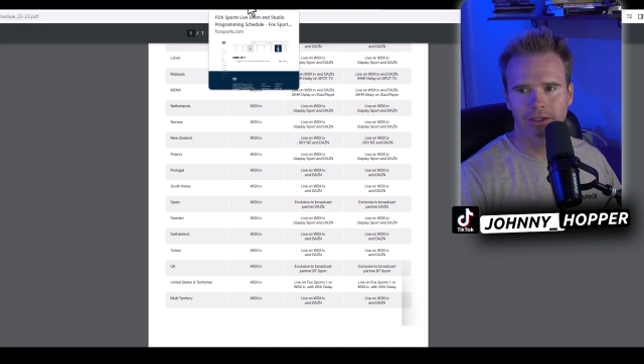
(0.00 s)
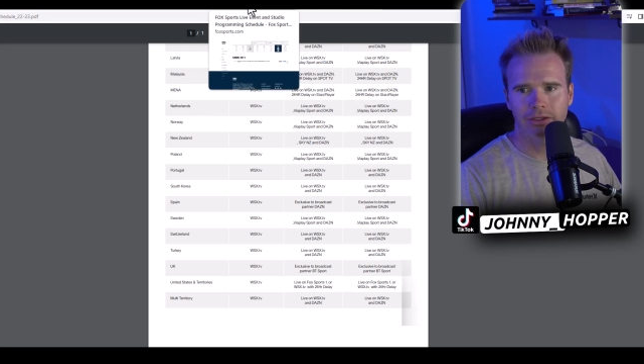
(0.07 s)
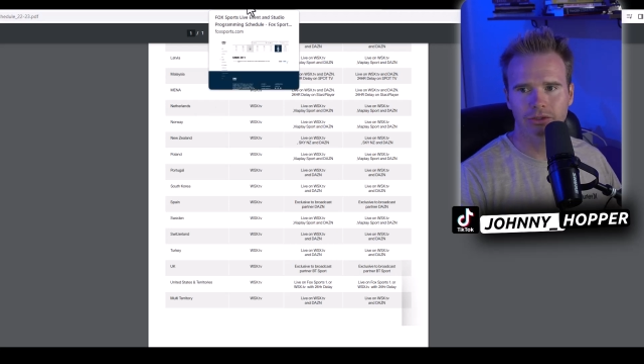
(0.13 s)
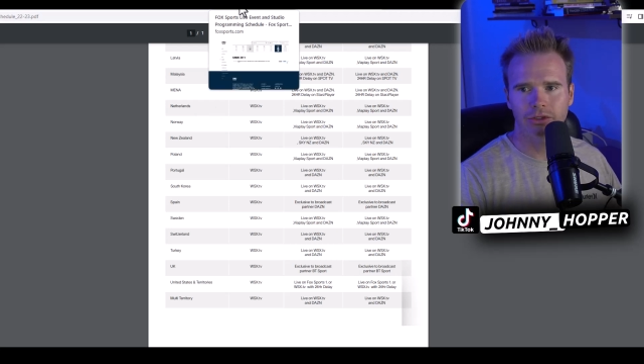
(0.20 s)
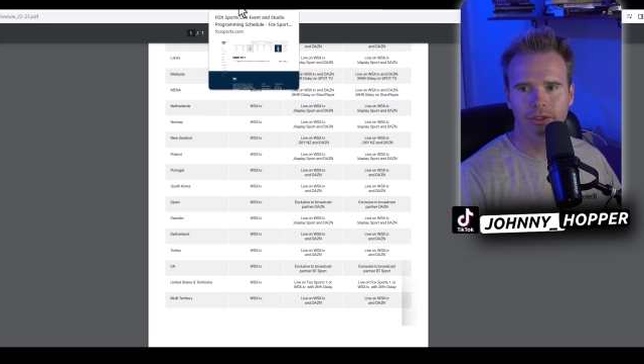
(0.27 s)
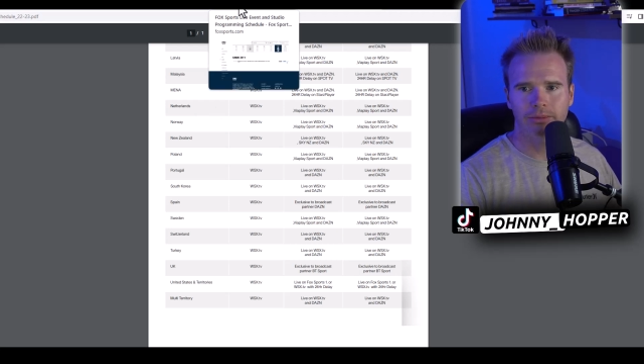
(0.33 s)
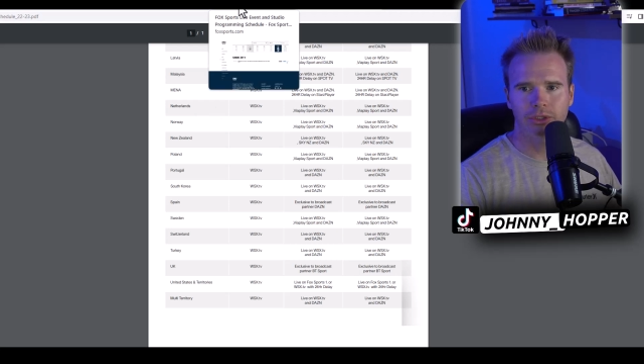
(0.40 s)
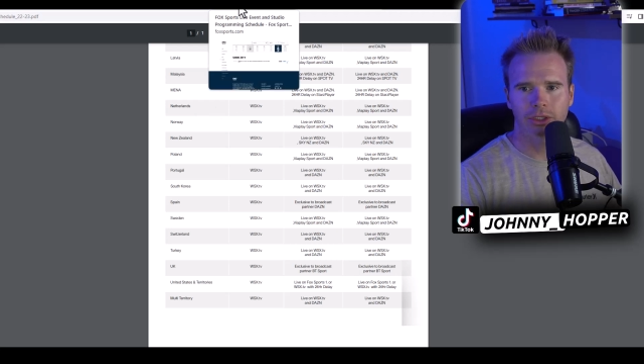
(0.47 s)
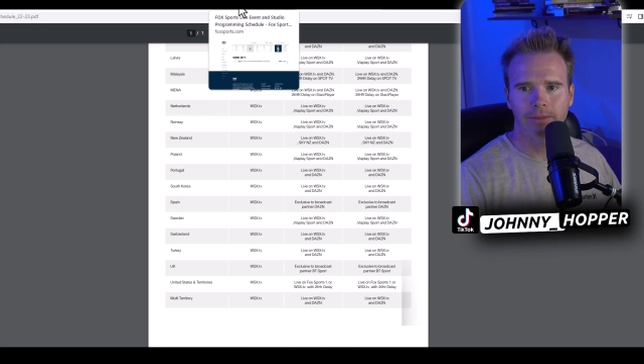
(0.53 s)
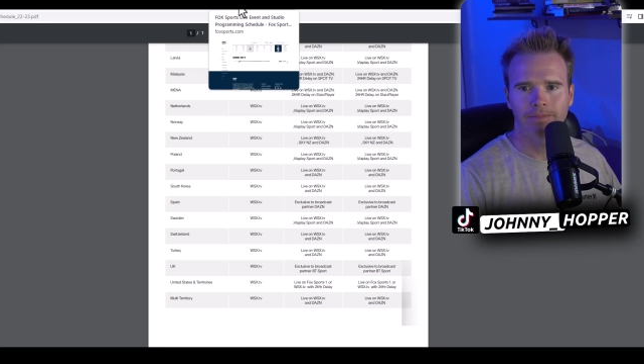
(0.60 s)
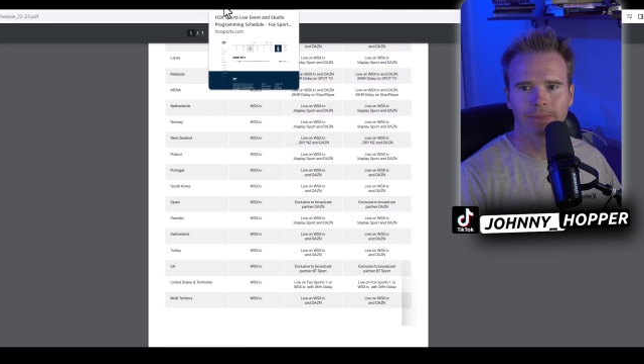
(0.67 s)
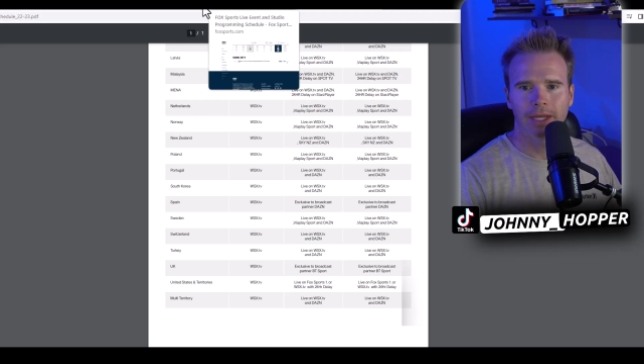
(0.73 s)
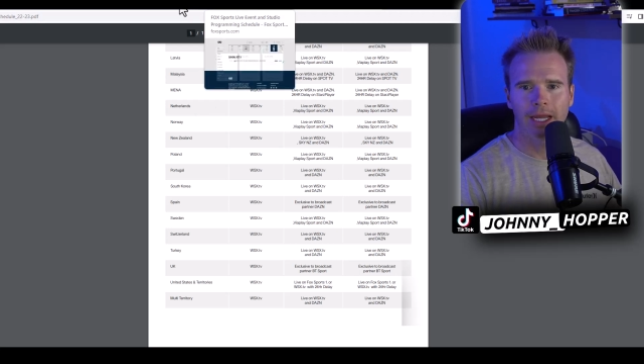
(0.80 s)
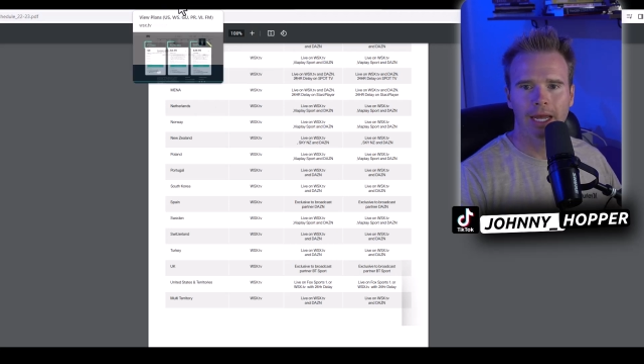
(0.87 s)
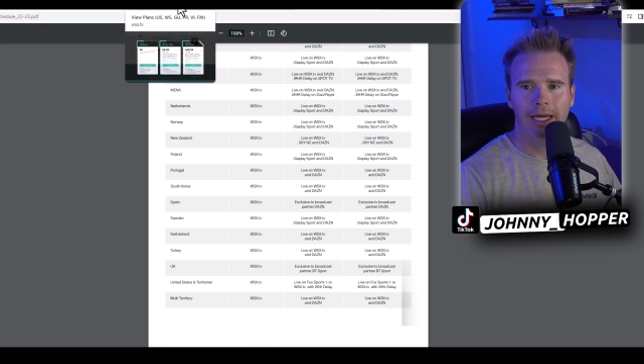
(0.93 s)
description
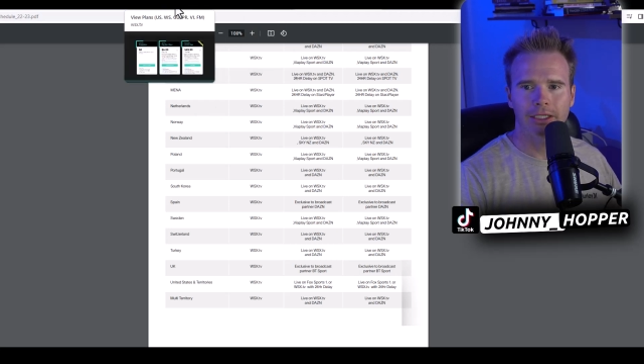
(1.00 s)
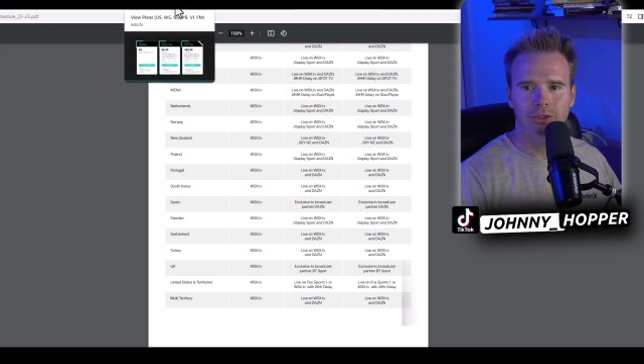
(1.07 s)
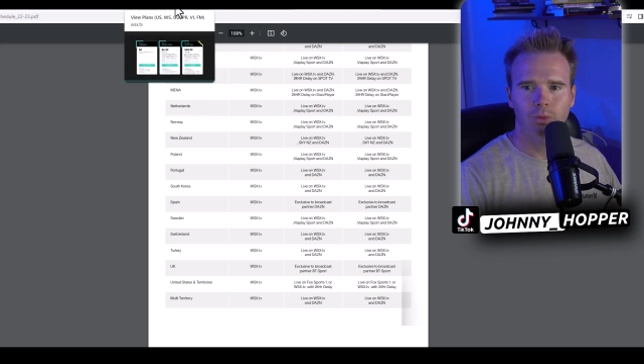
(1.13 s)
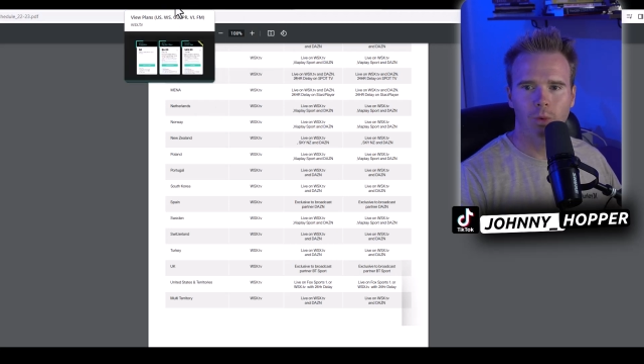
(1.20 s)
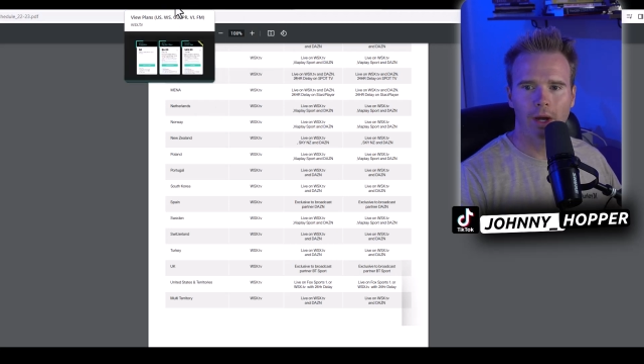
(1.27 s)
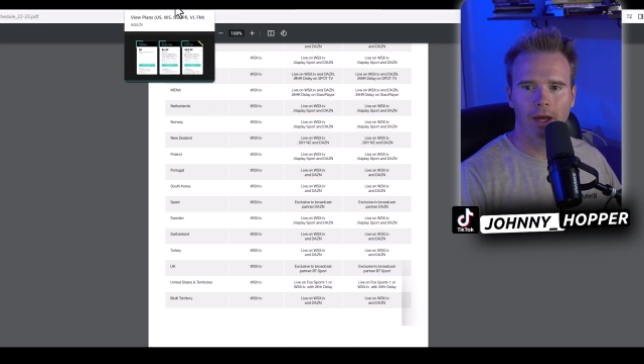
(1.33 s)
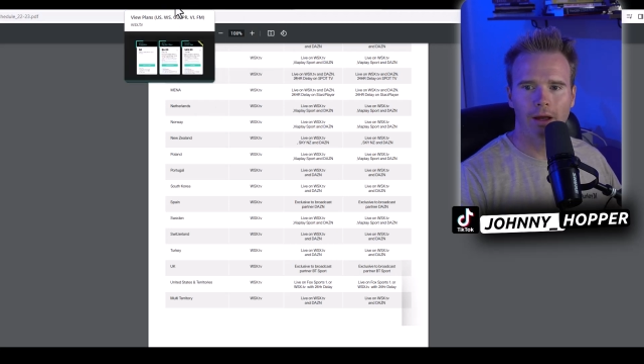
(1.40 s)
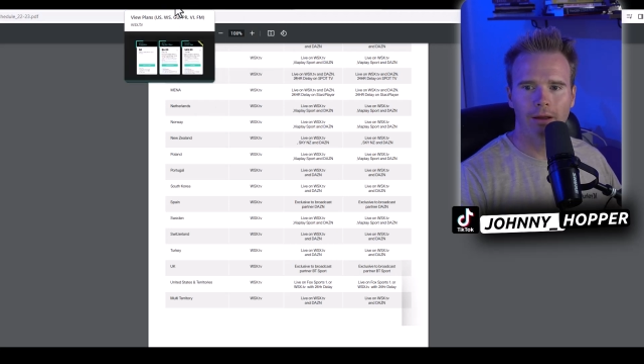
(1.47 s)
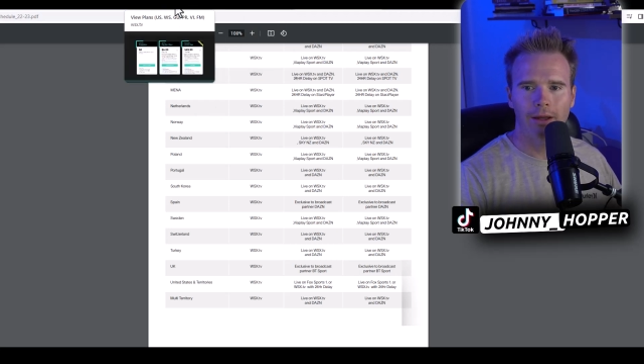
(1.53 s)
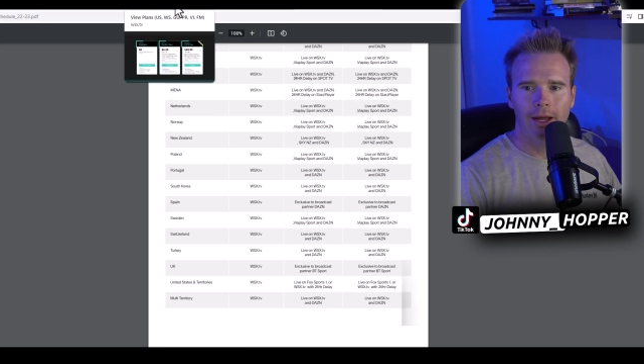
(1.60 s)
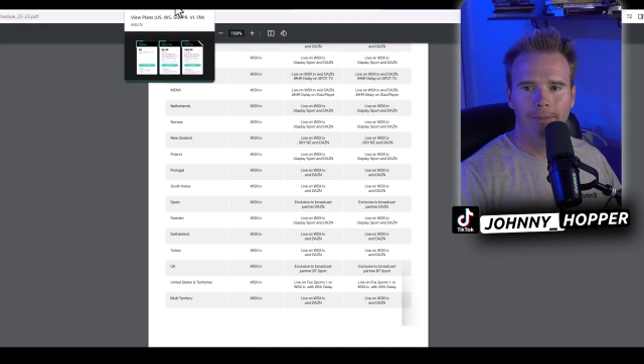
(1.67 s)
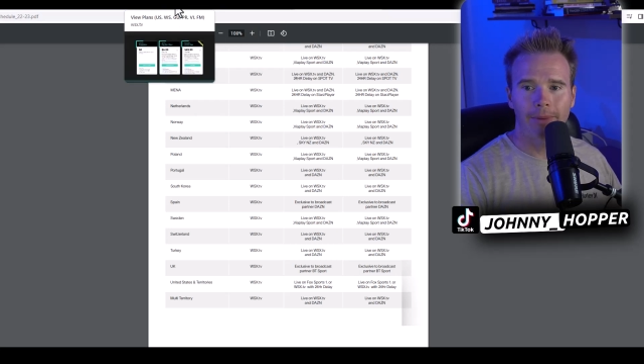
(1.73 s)
as well.